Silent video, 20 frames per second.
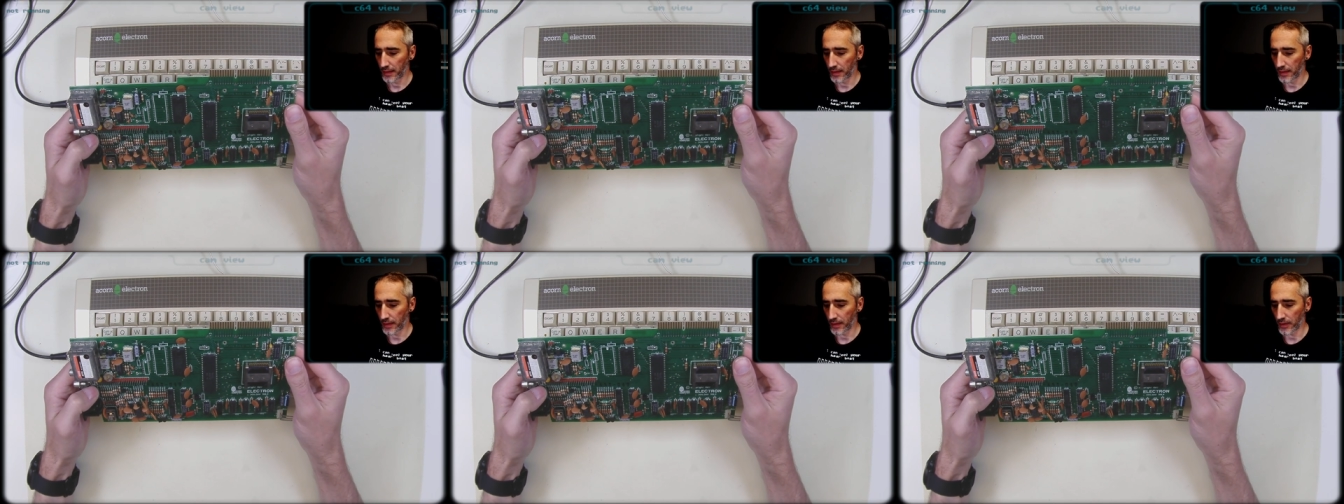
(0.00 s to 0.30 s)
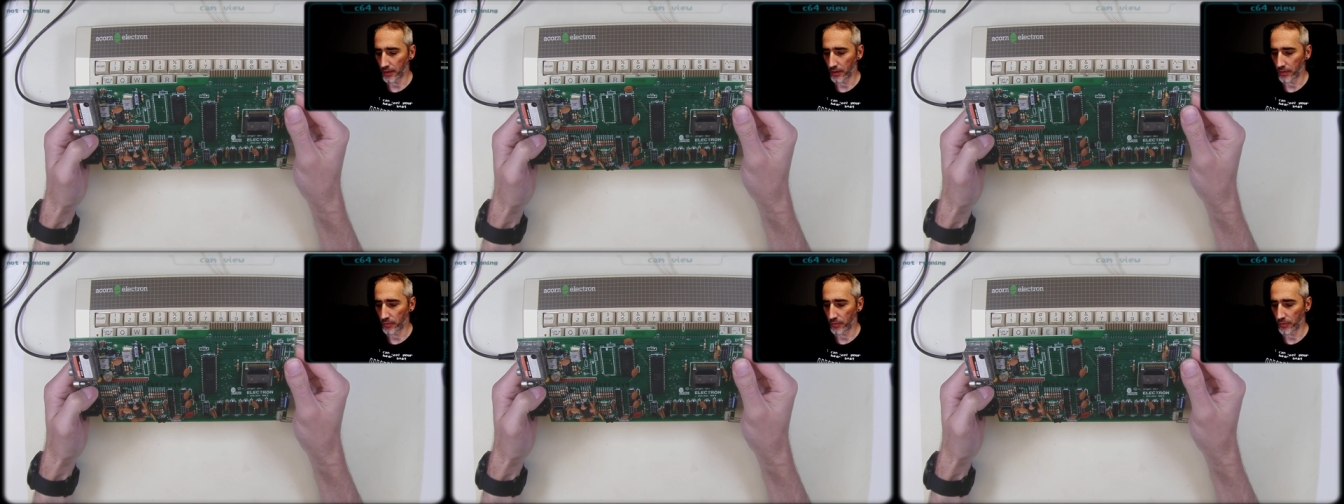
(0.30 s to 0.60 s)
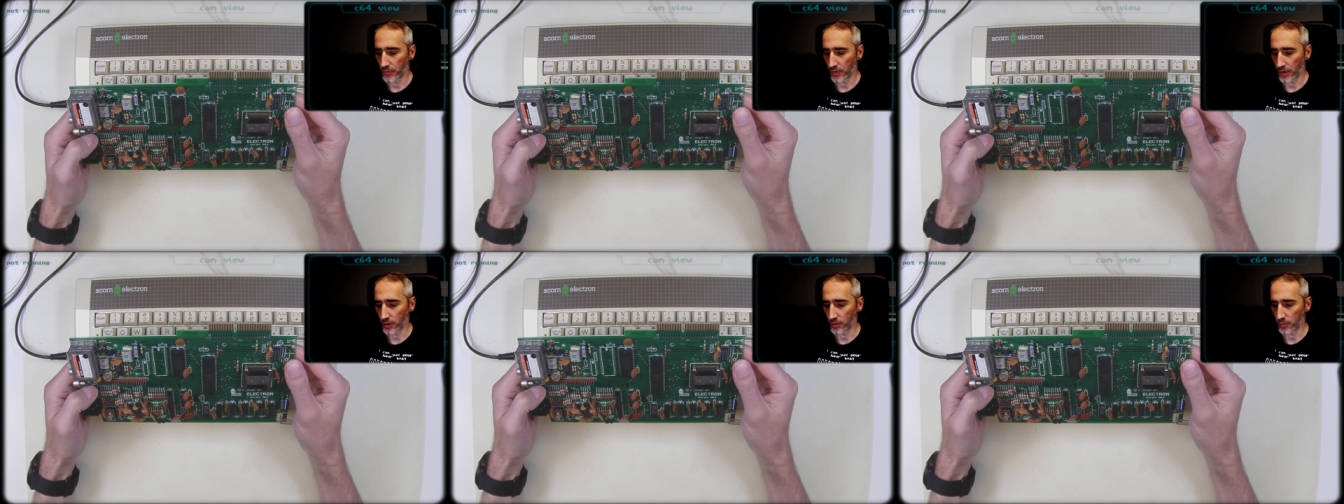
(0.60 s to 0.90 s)
uh,
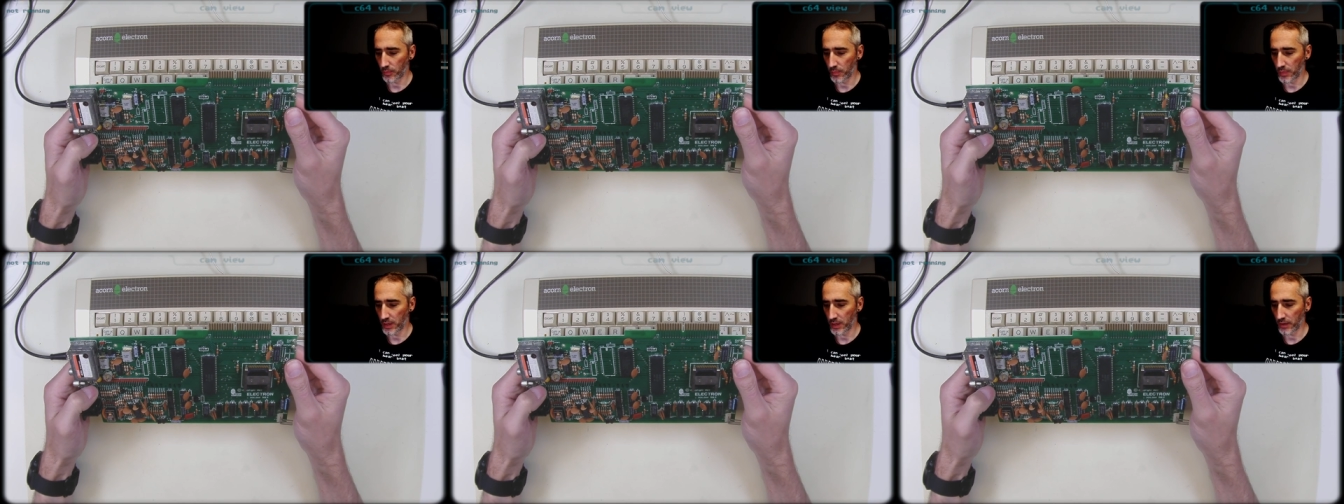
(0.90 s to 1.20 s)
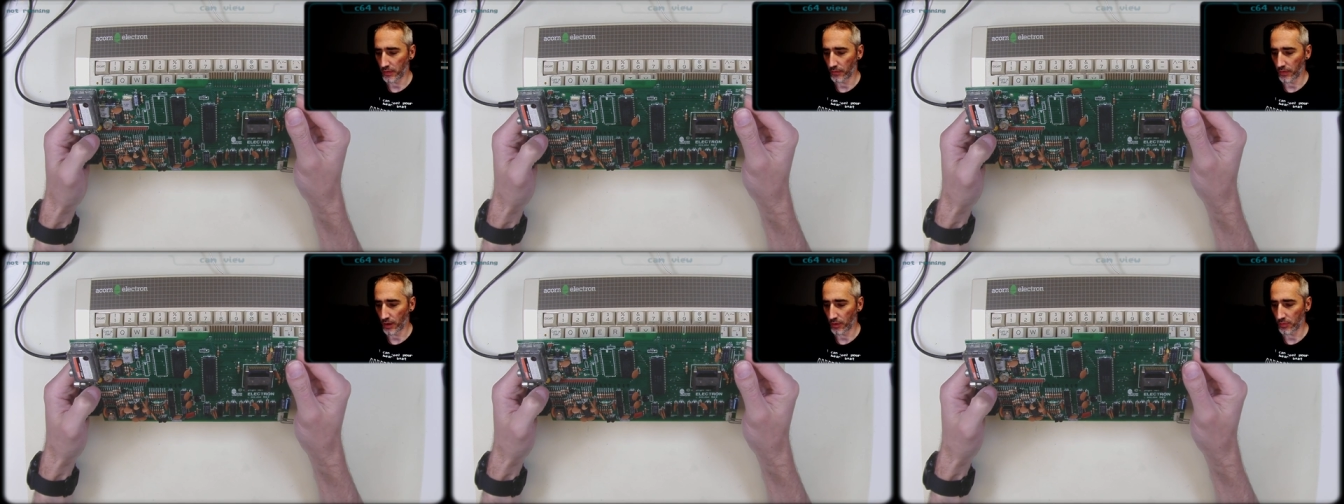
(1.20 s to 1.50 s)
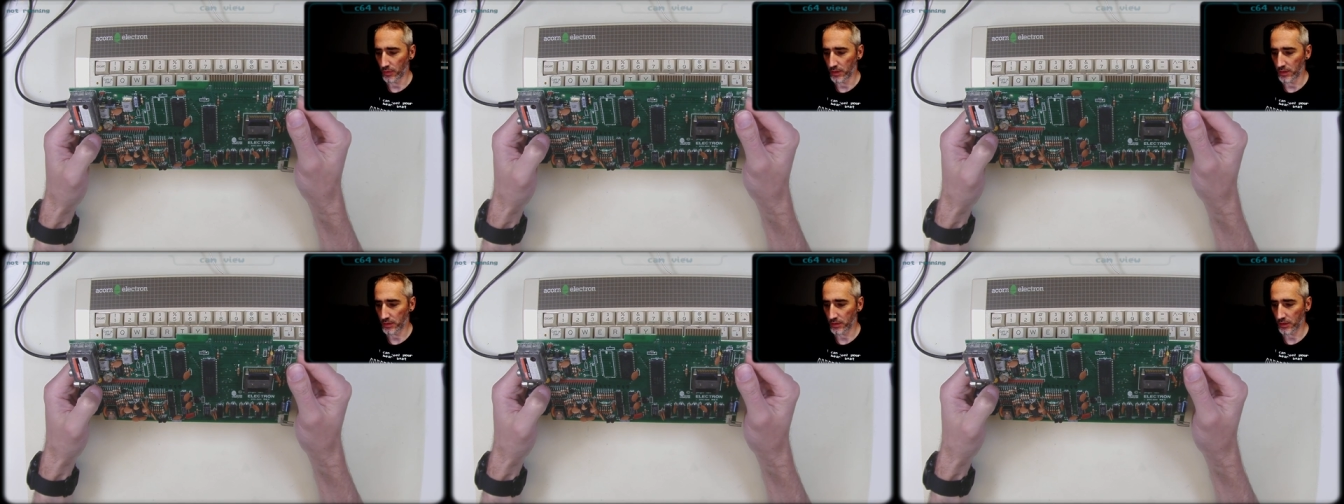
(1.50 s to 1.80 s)
without being
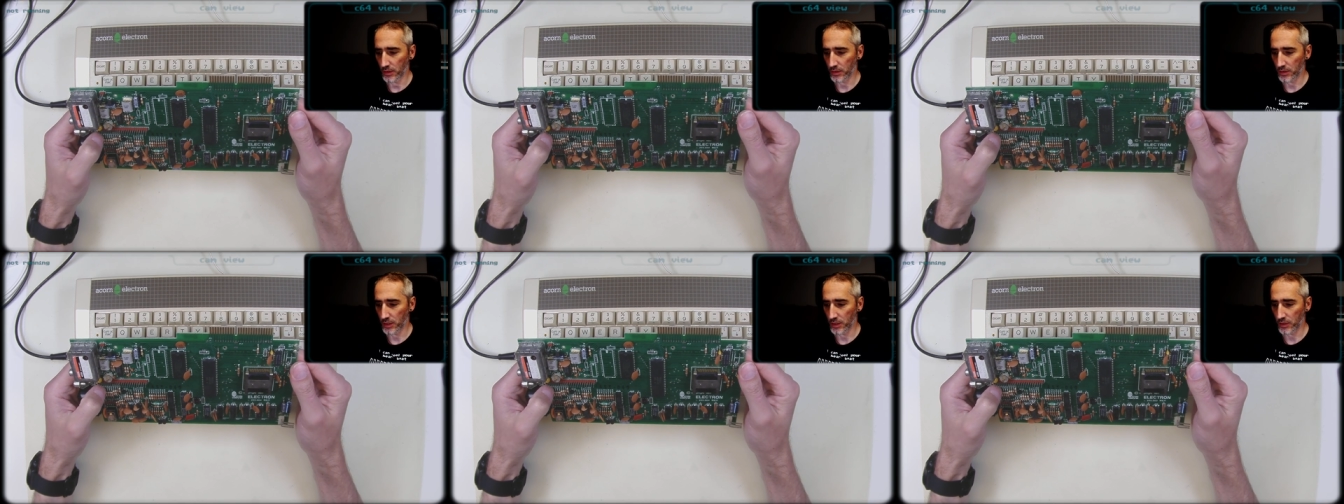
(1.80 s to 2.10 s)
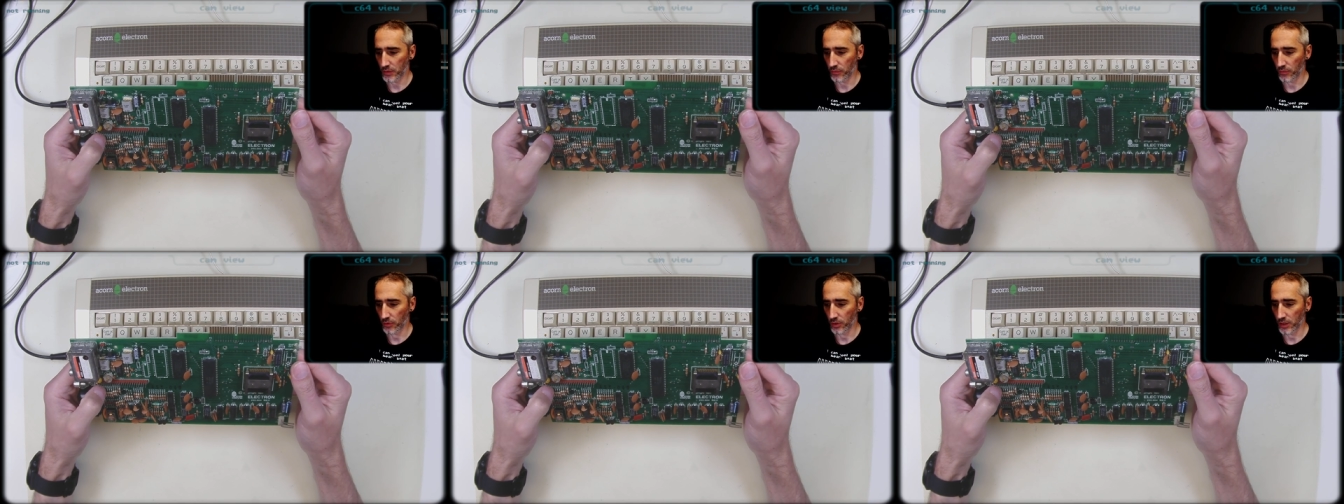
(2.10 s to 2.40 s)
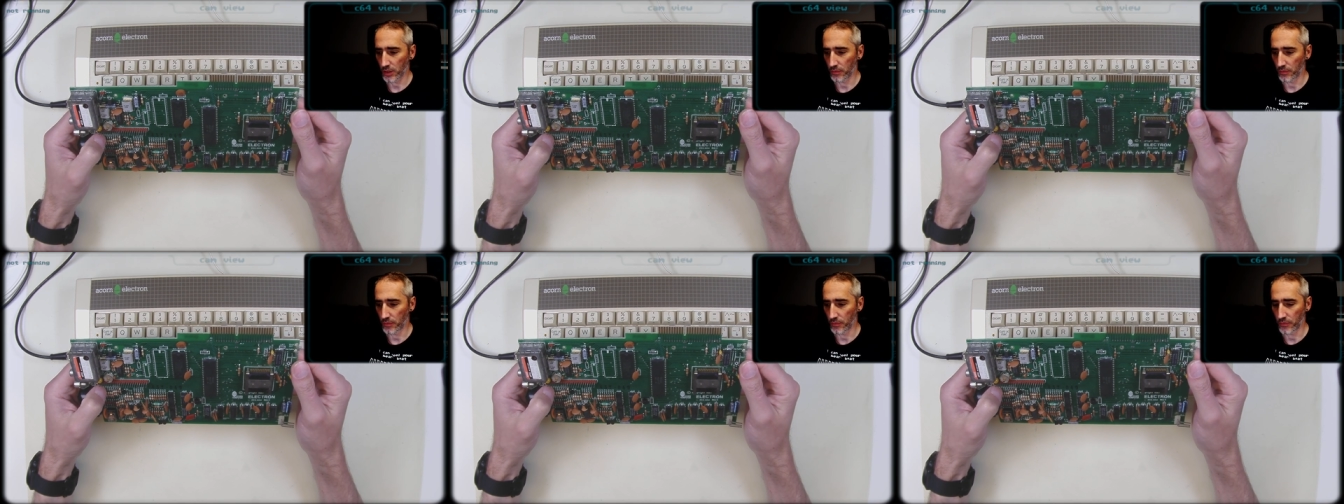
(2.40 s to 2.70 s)
very
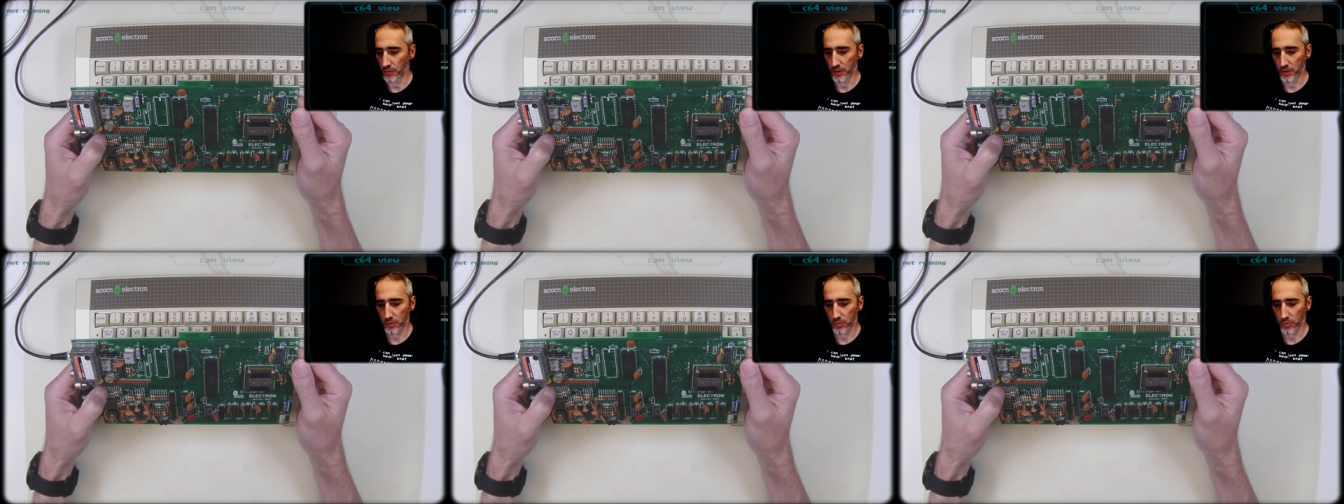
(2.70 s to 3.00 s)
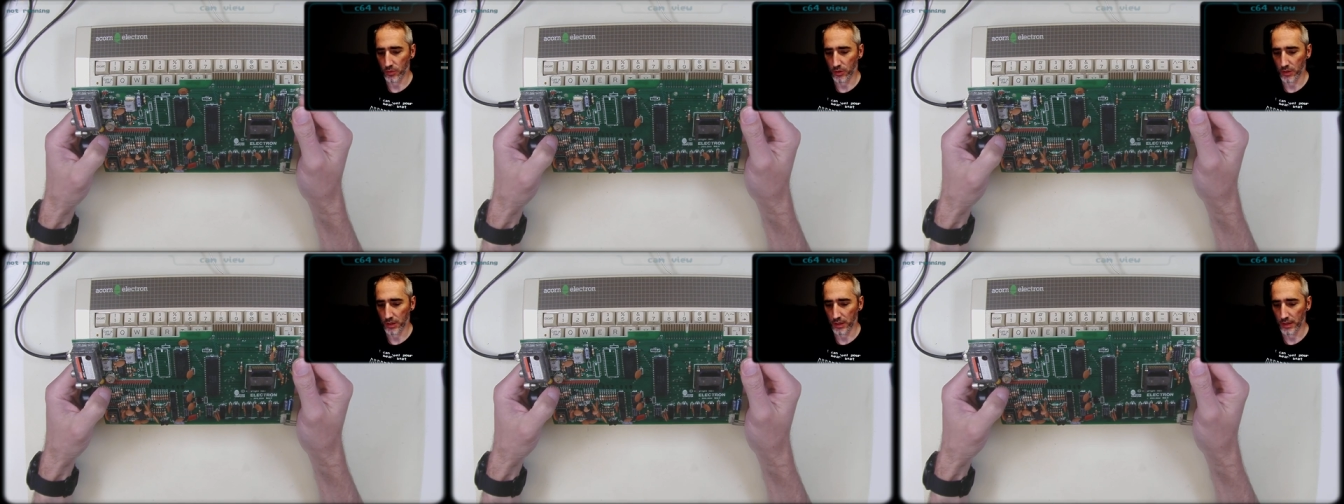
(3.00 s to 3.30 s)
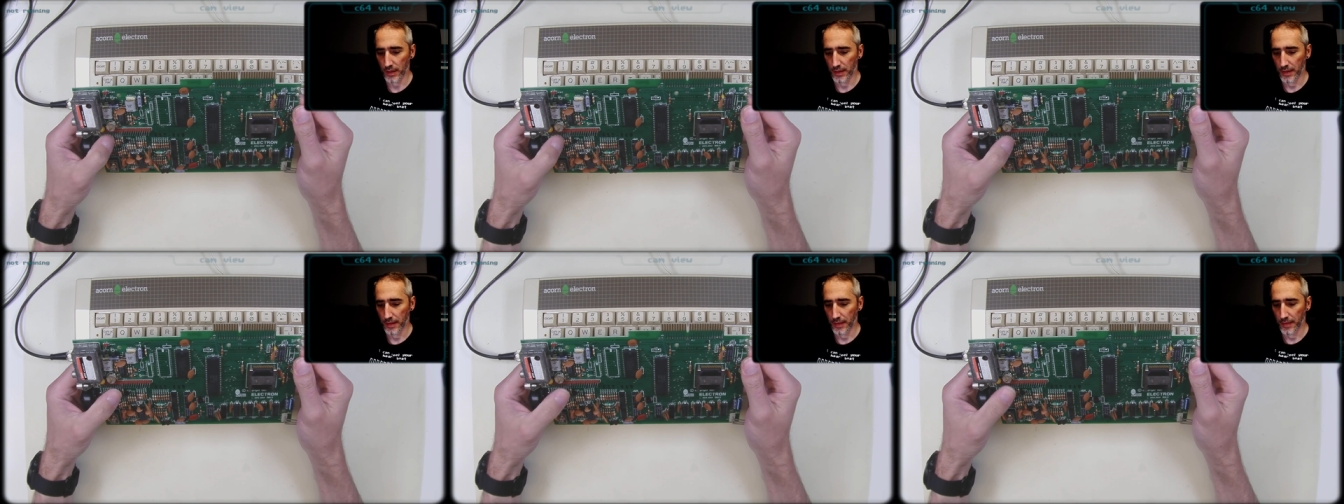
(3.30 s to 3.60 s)
successfully with this
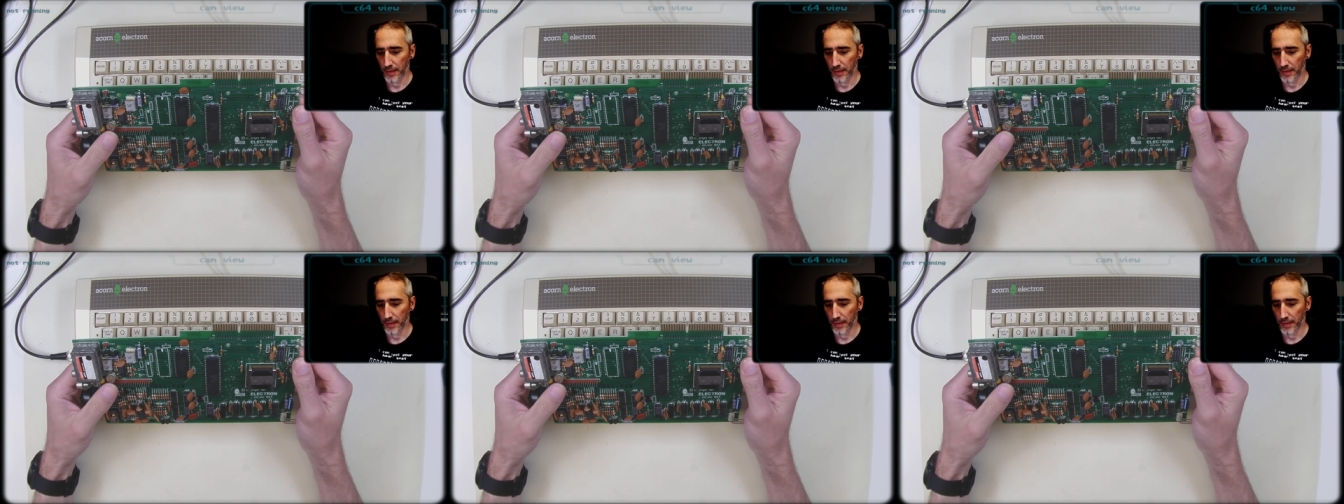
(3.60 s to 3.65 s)
one.